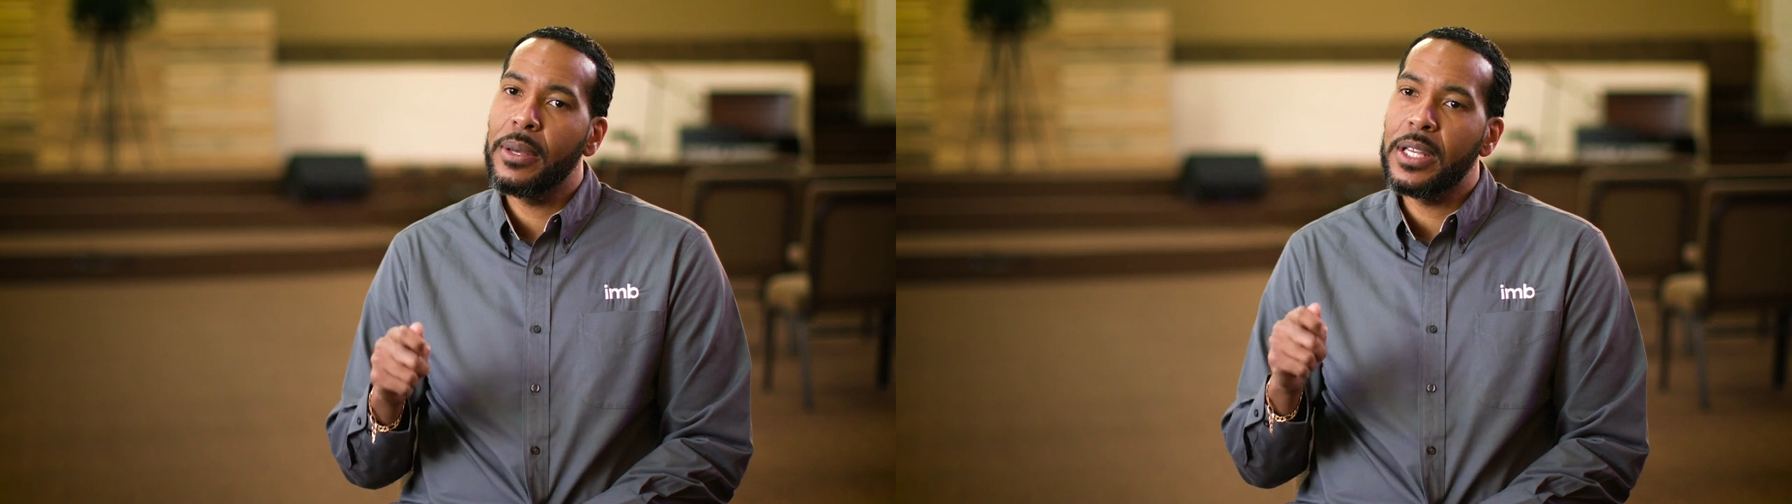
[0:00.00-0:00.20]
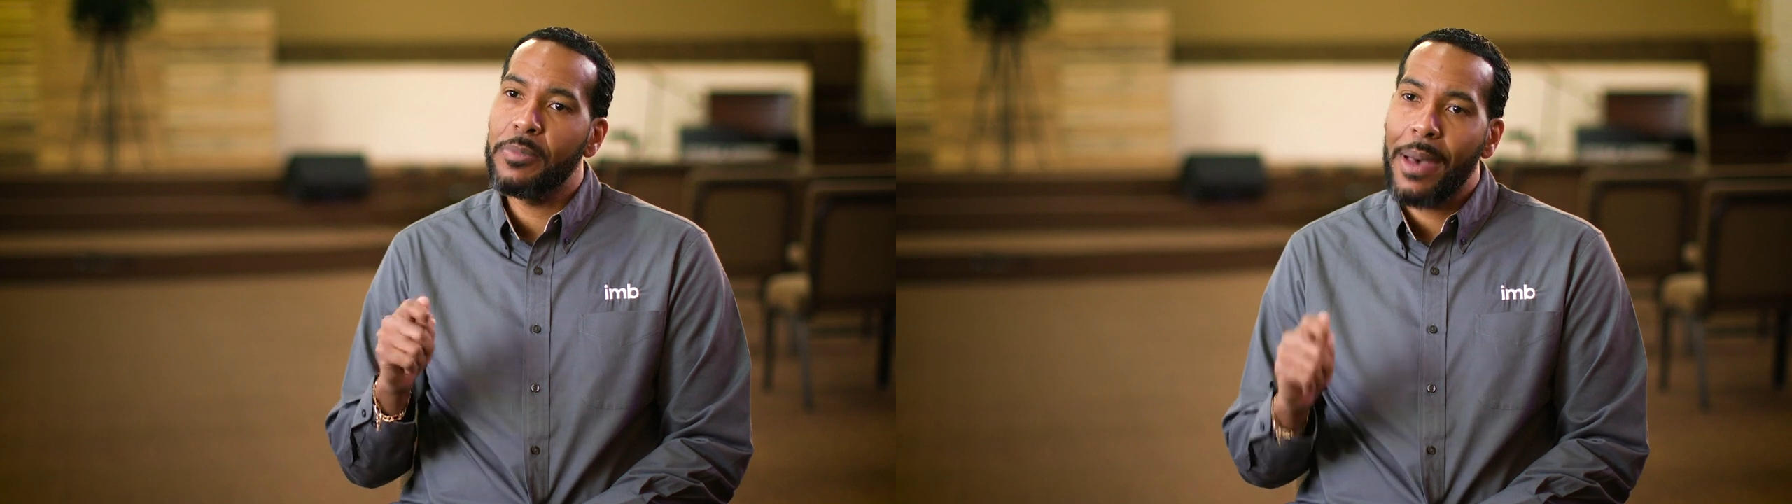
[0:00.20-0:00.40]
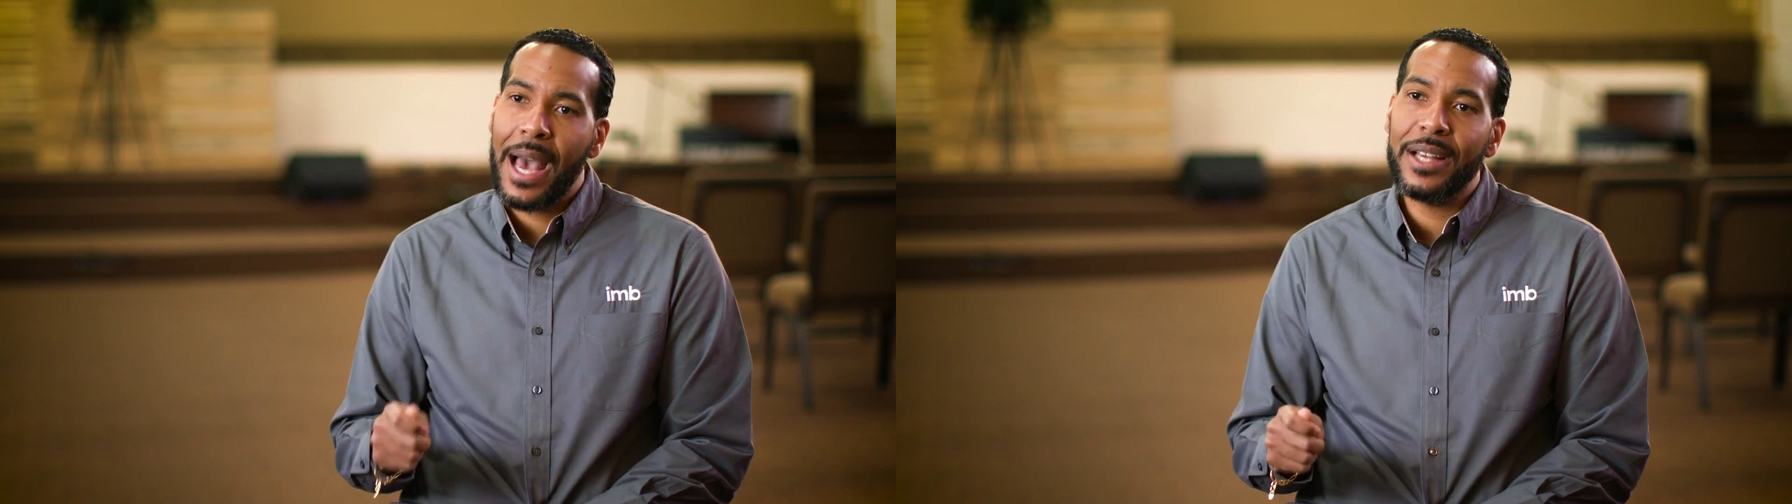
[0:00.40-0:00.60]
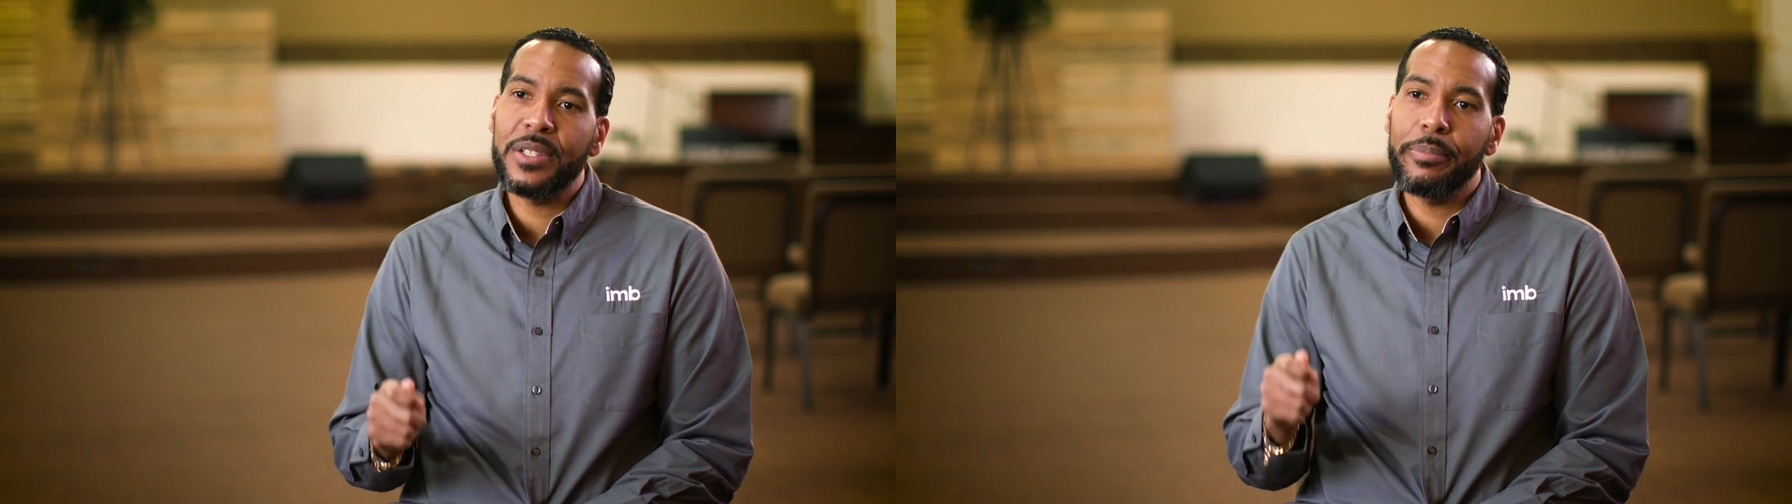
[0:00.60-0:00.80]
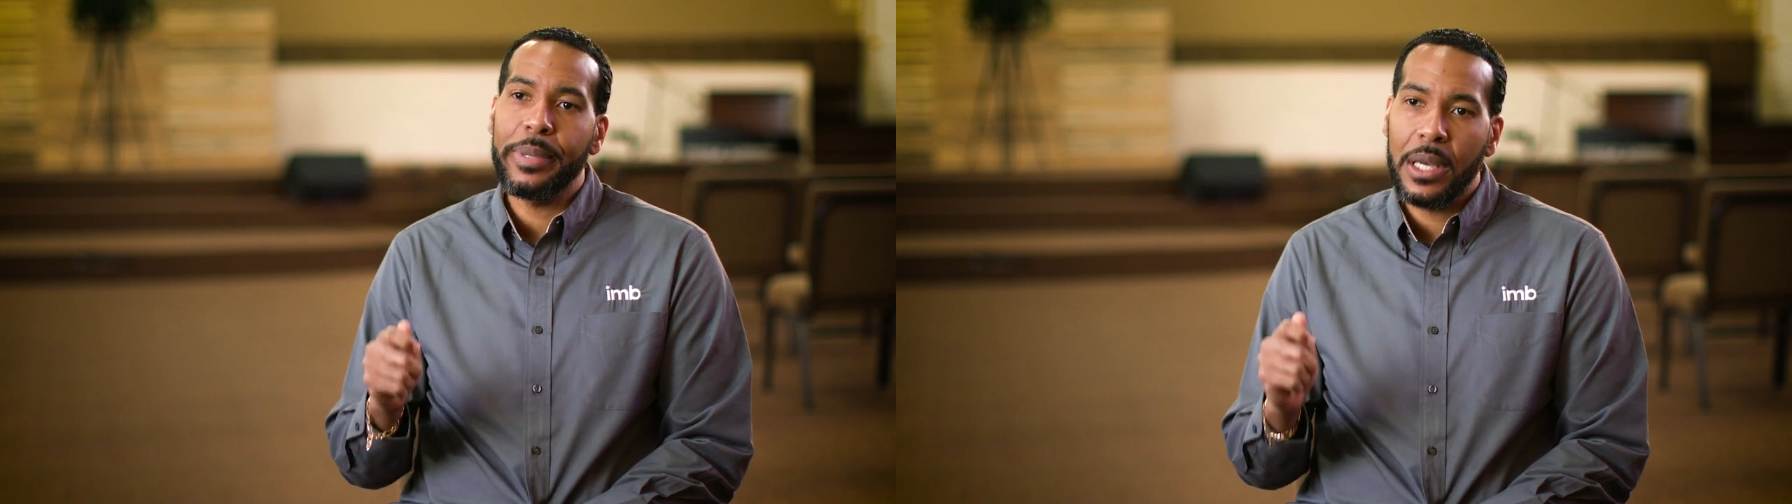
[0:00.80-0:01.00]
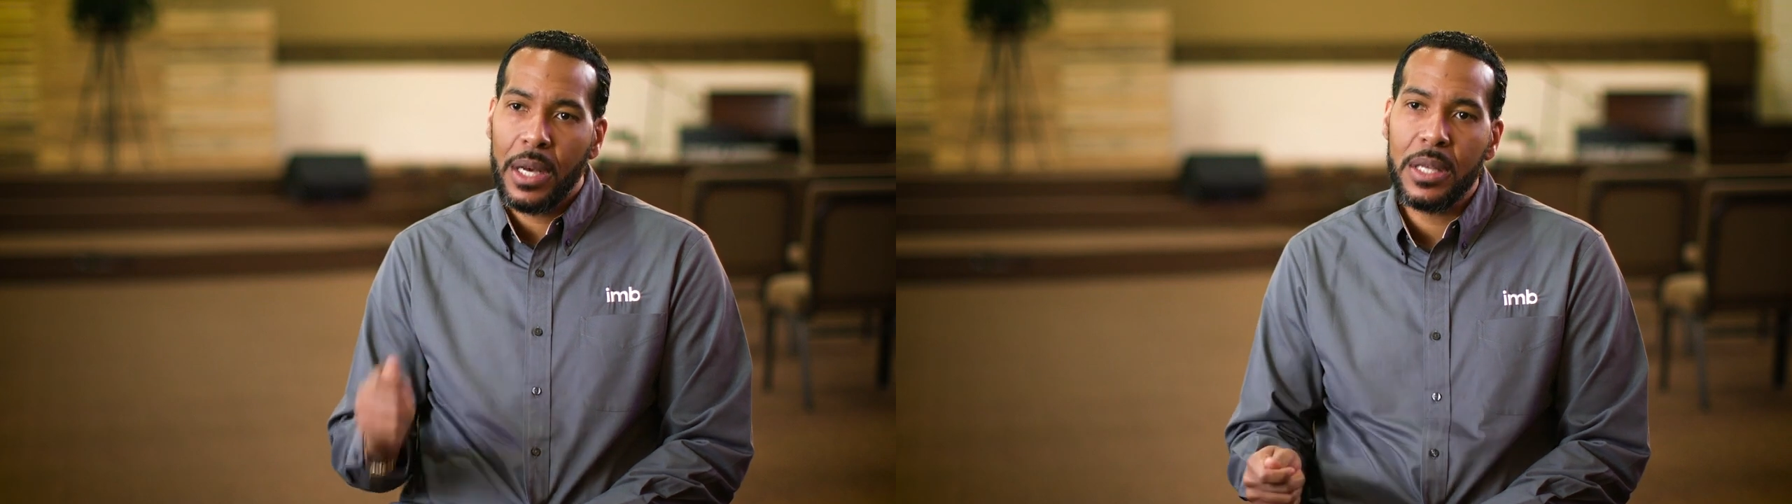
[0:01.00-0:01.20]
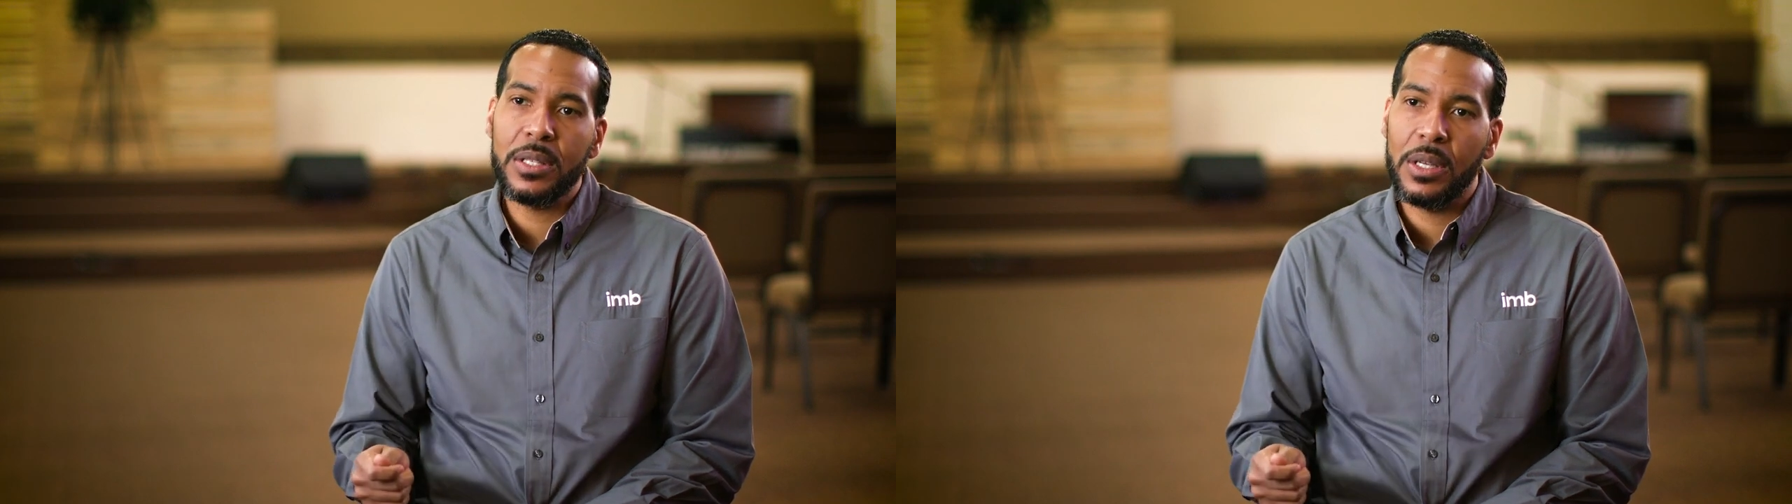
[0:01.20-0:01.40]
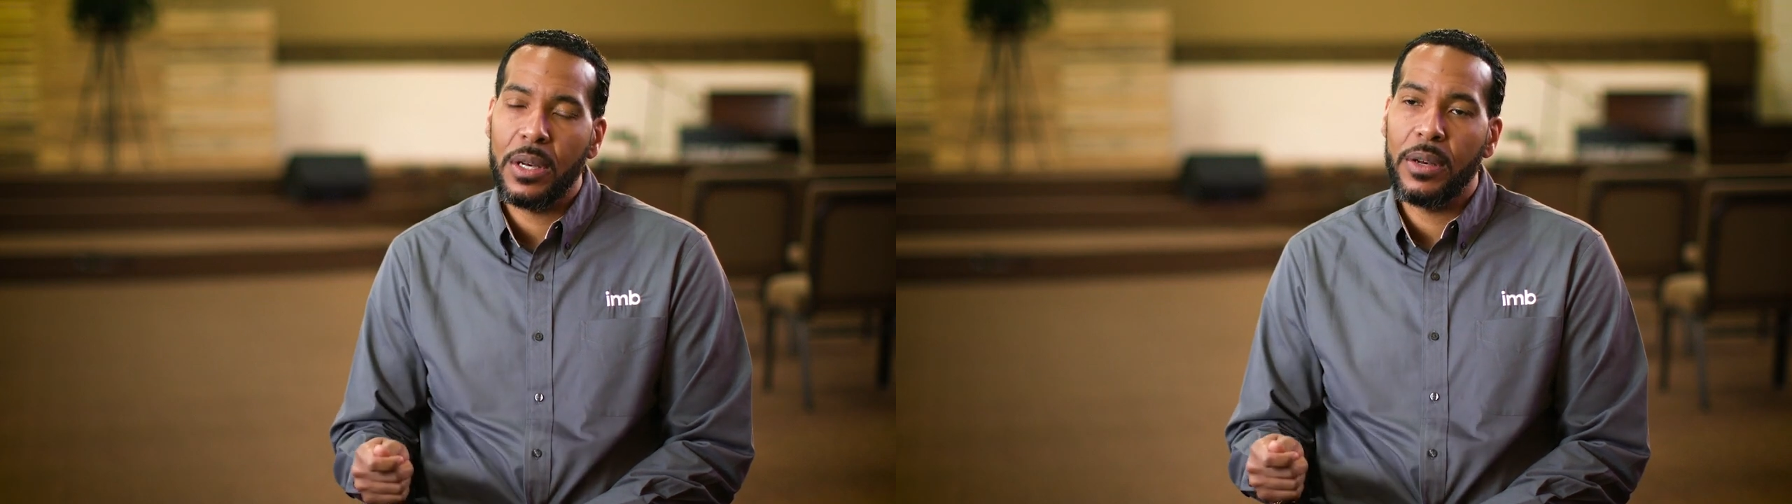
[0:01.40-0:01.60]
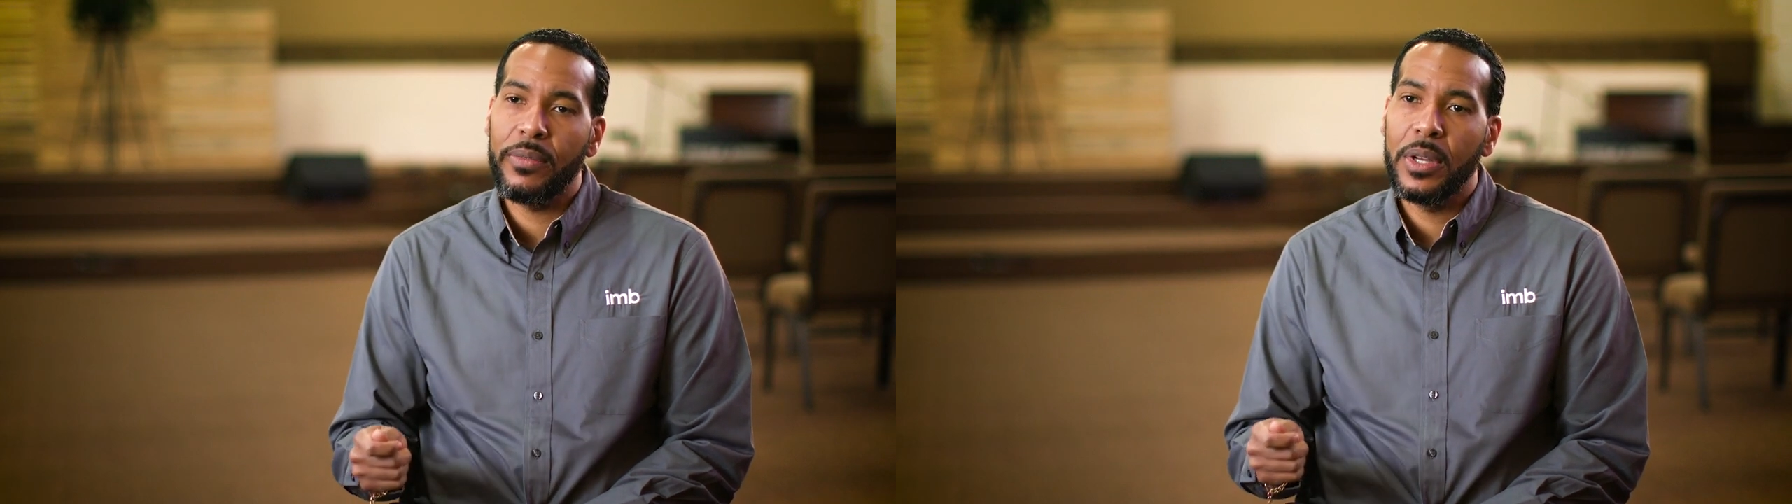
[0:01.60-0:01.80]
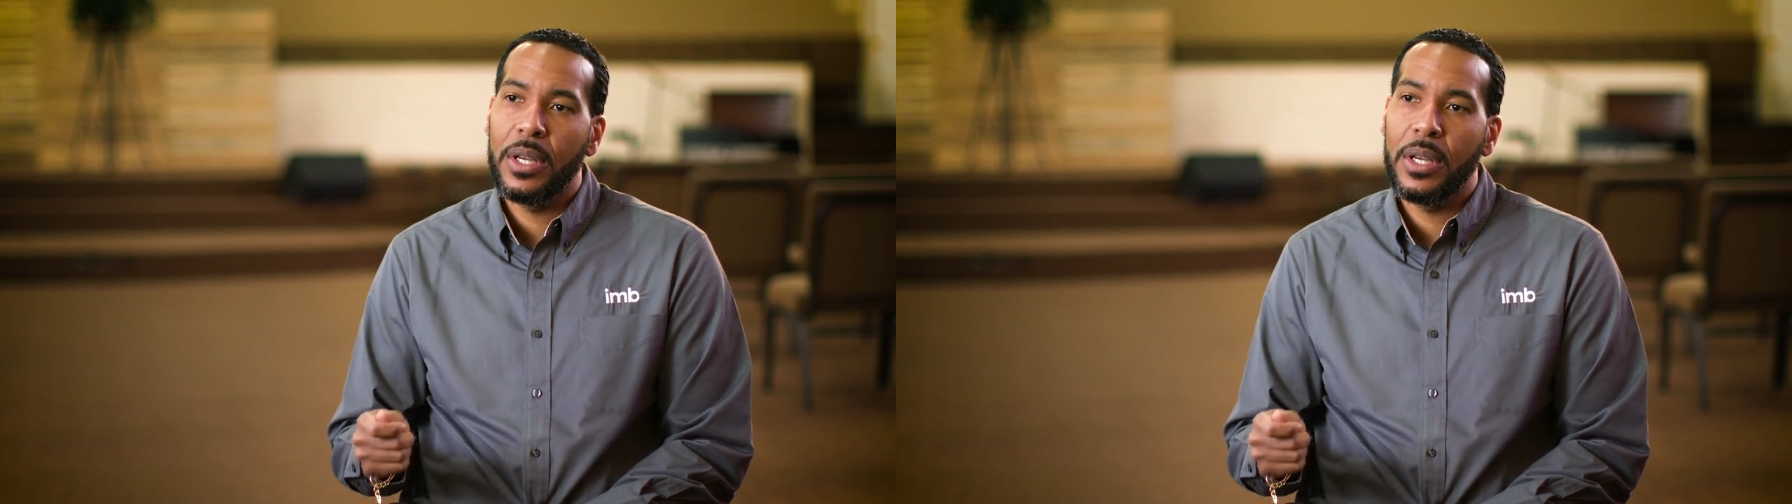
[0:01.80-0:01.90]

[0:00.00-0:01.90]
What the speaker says: his passion because of,